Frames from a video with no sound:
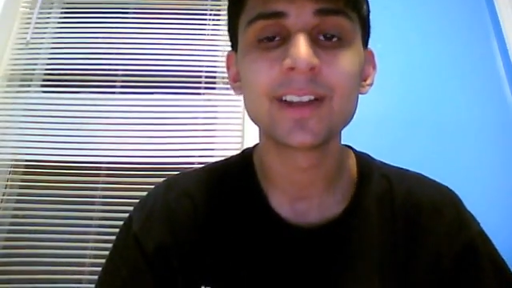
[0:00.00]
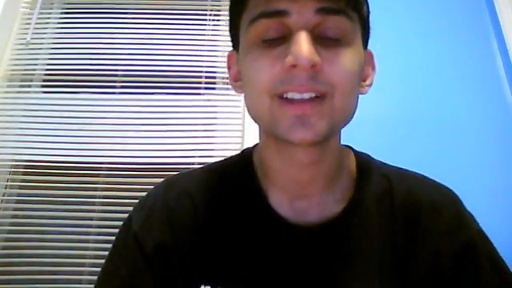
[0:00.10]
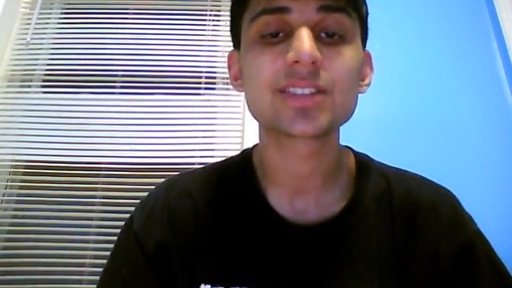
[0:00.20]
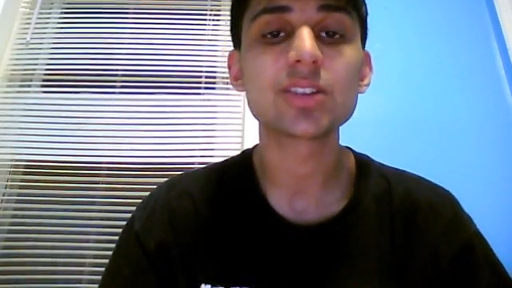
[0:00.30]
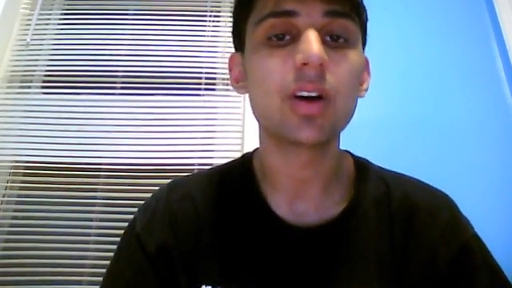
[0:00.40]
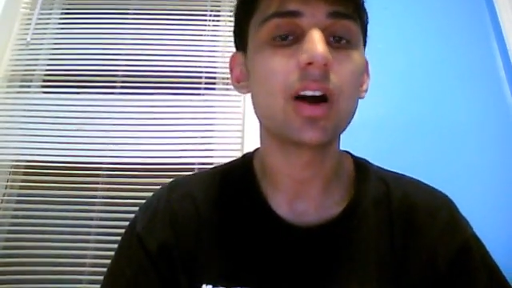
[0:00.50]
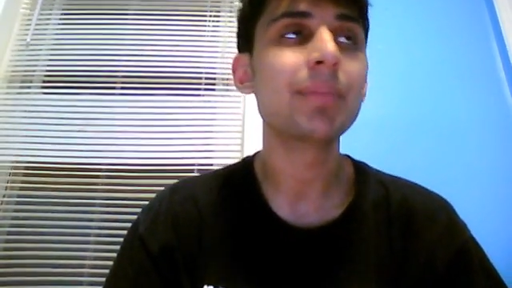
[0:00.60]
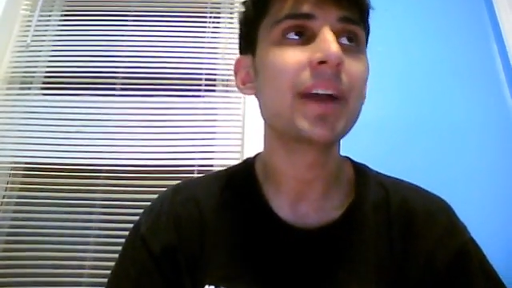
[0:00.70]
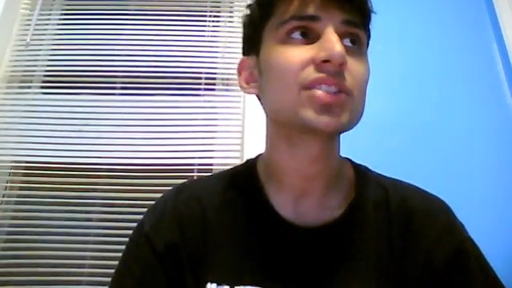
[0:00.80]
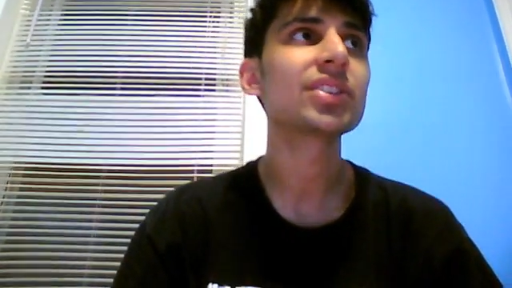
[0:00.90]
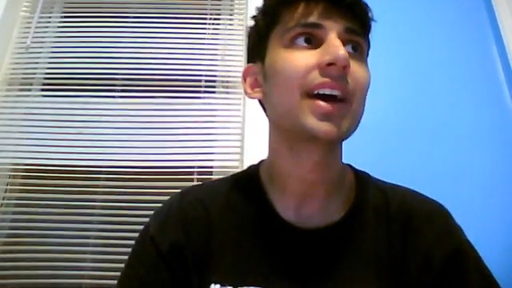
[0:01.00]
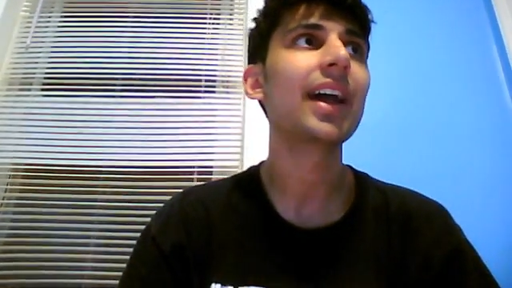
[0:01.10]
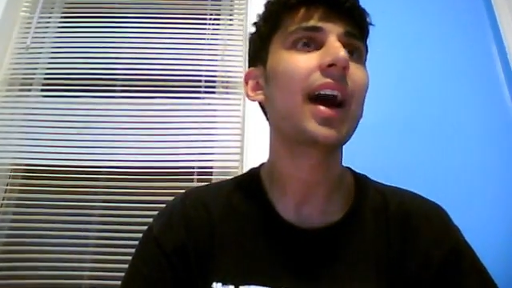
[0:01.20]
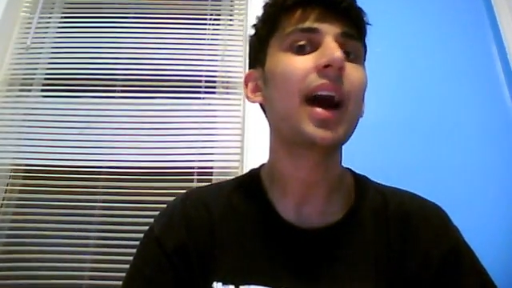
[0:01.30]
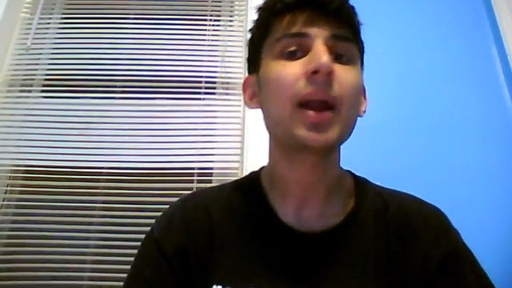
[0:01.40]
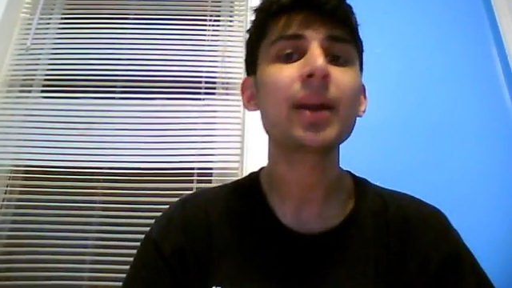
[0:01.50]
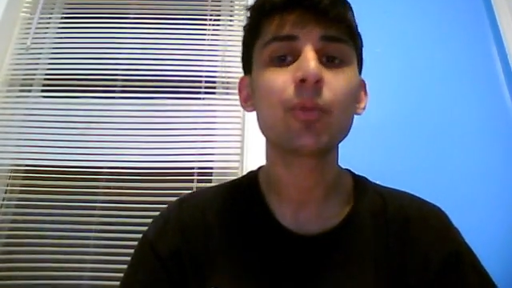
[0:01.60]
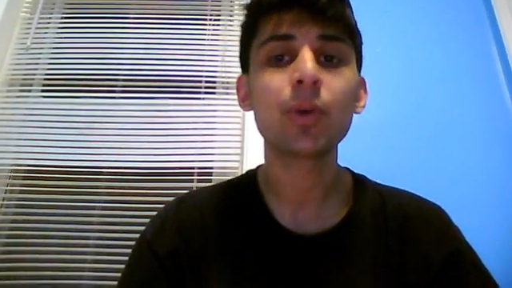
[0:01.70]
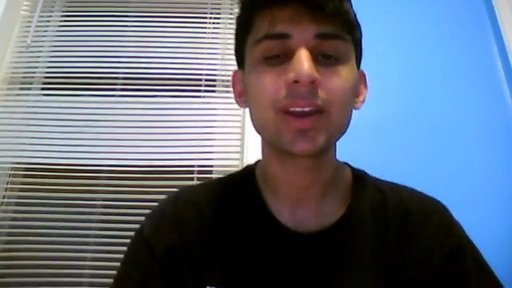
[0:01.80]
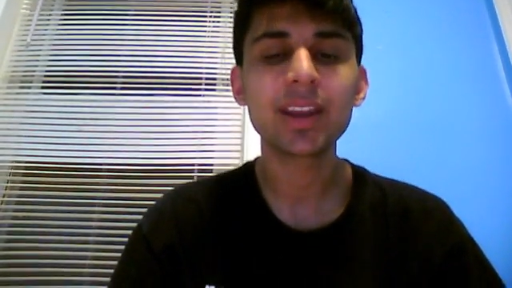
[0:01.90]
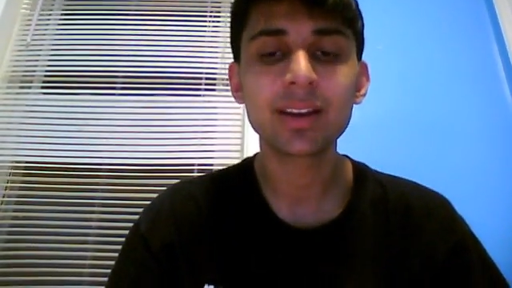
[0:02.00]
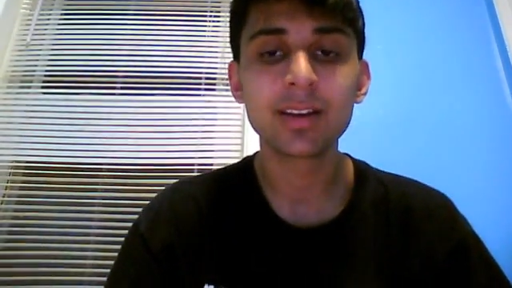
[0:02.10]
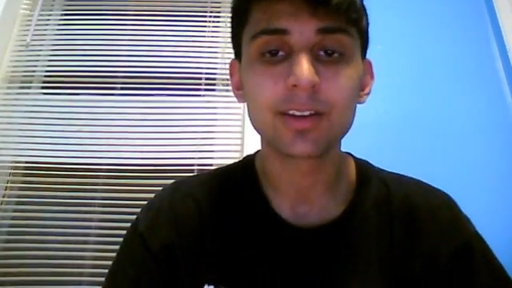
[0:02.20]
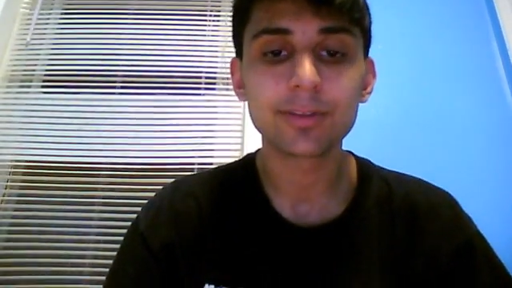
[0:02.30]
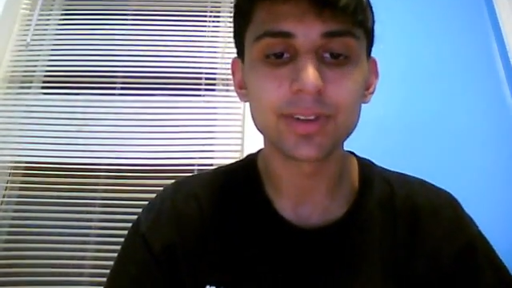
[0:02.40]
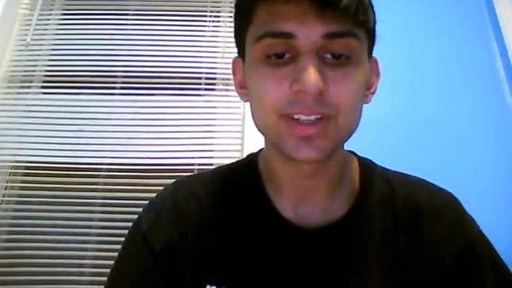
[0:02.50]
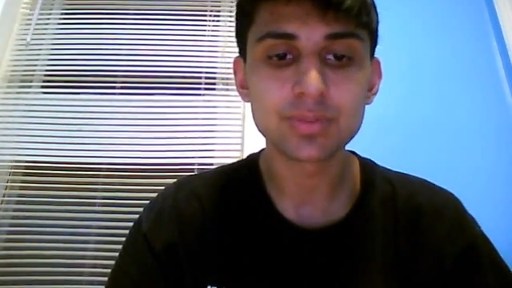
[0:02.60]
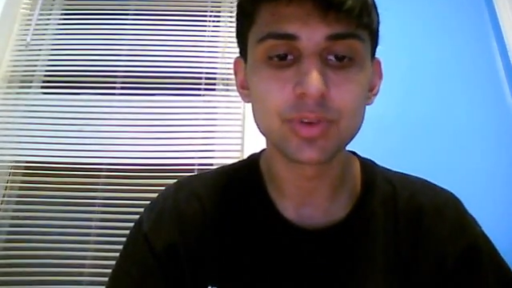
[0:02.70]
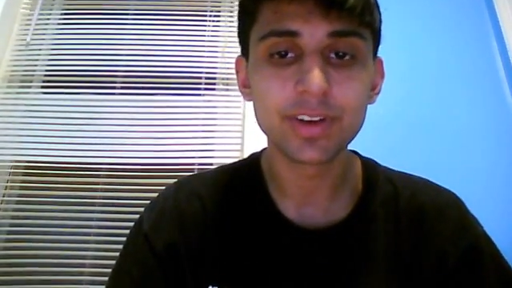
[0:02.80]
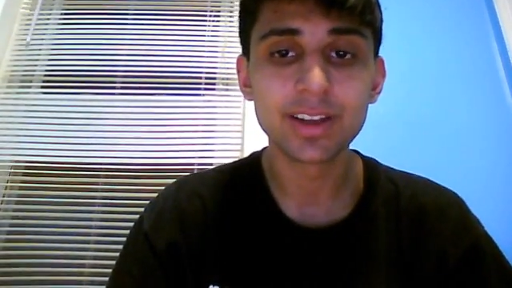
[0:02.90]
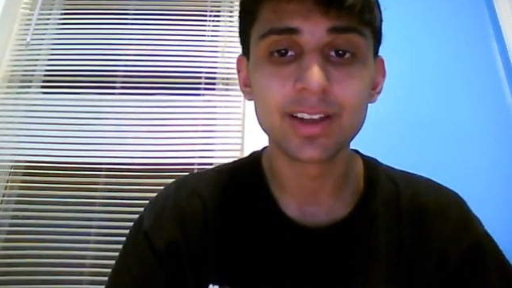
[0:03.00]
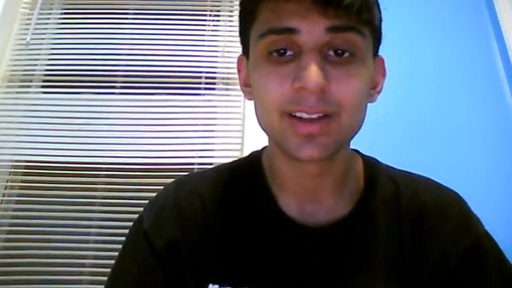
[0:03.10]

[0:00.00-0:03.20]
So imagine that. I am waiting for this movie